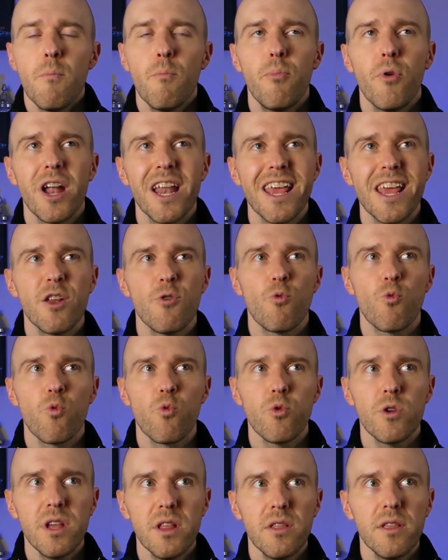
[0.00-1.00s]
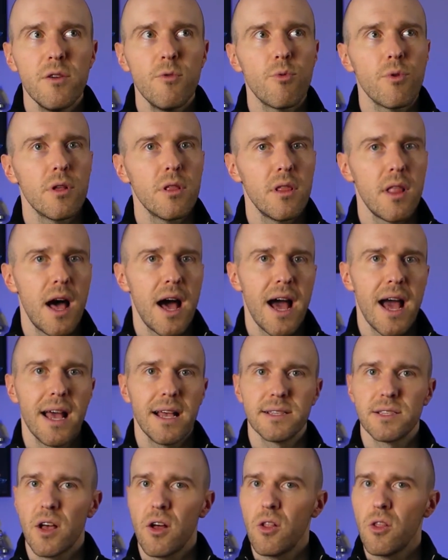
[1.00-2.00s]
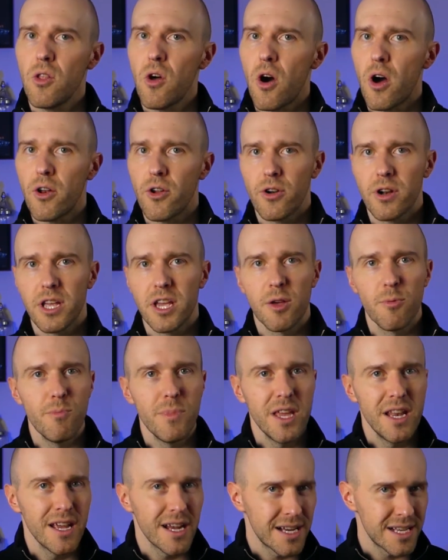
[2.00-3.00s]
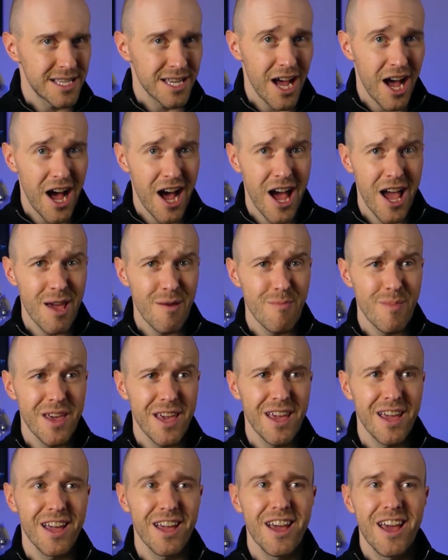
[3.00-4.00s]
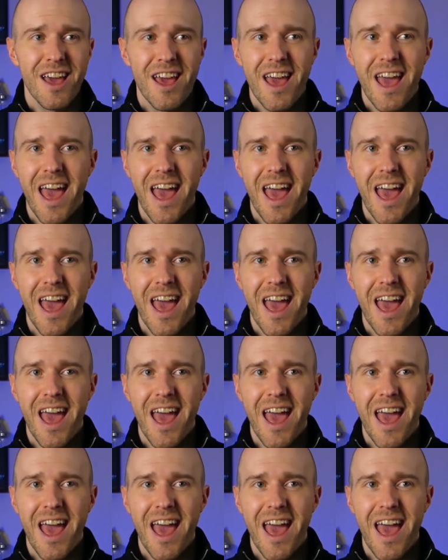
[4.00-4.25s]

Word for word: but it really relies a lot on comedic timing